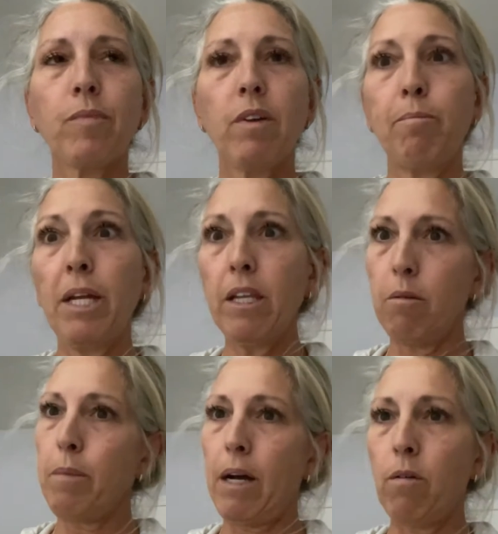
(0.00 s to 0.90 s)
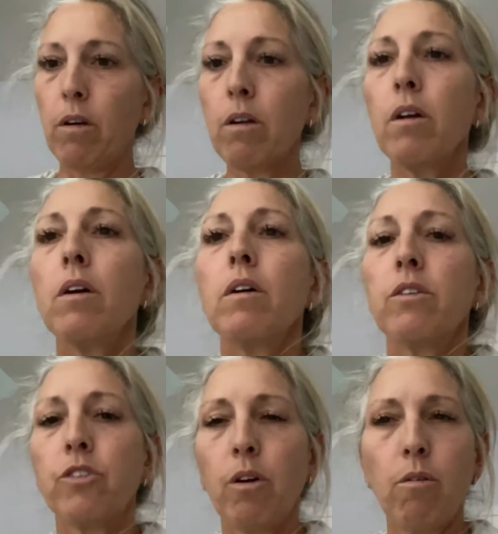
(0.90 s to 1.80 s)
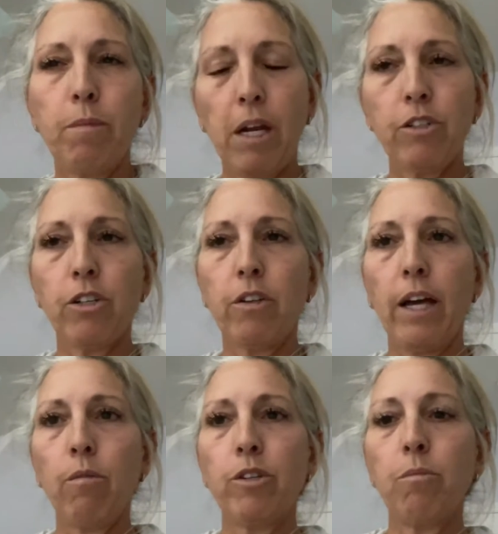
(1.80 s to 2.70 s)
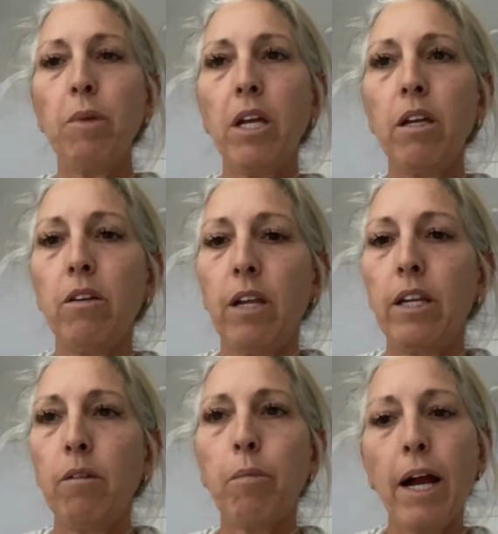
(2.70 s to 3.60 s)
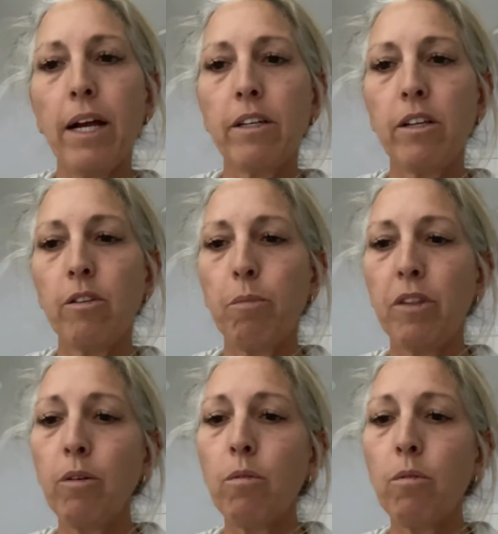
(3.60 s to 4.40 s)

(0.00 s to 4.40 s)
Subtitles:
medium power, so I'm not sure that was me. I needed practice, but there